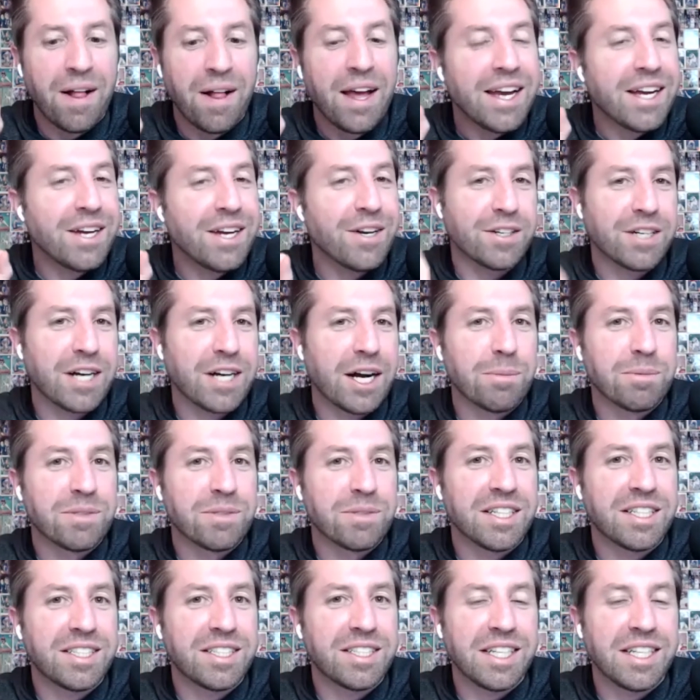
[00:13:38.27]
Here comes
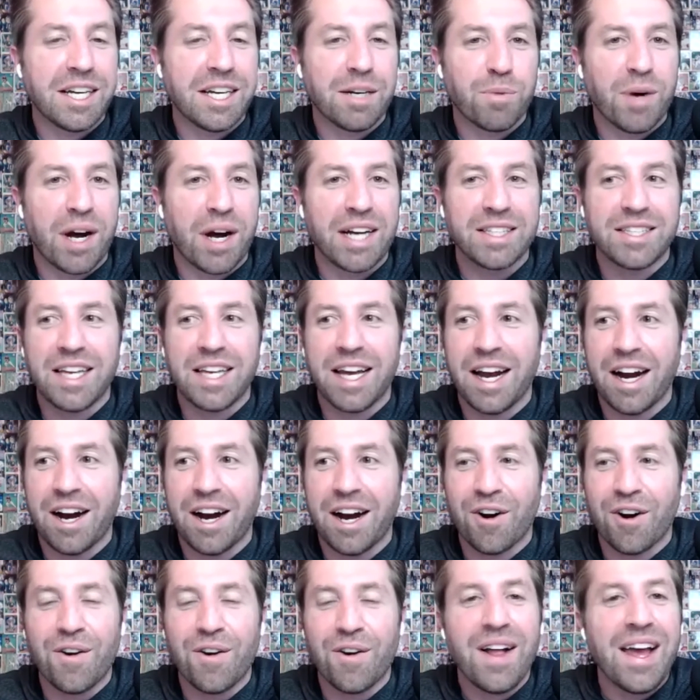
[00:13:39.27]
the steam right
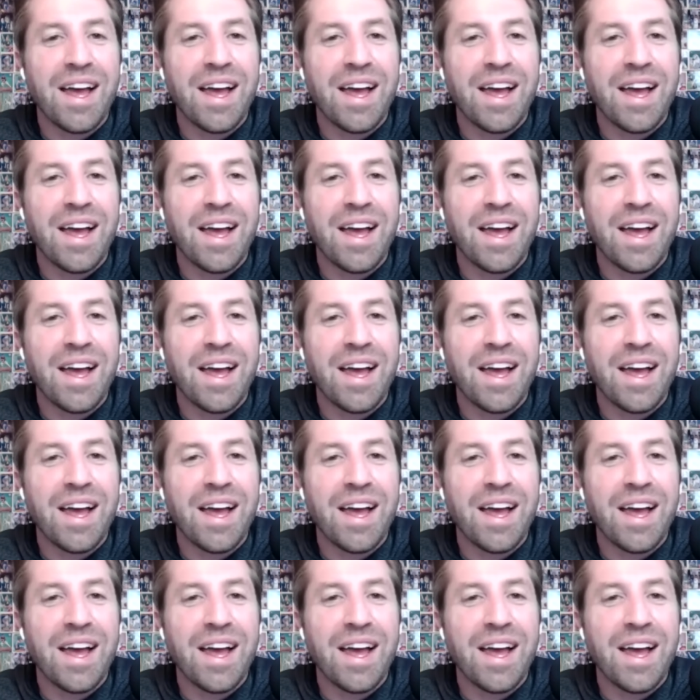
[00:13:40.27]
there.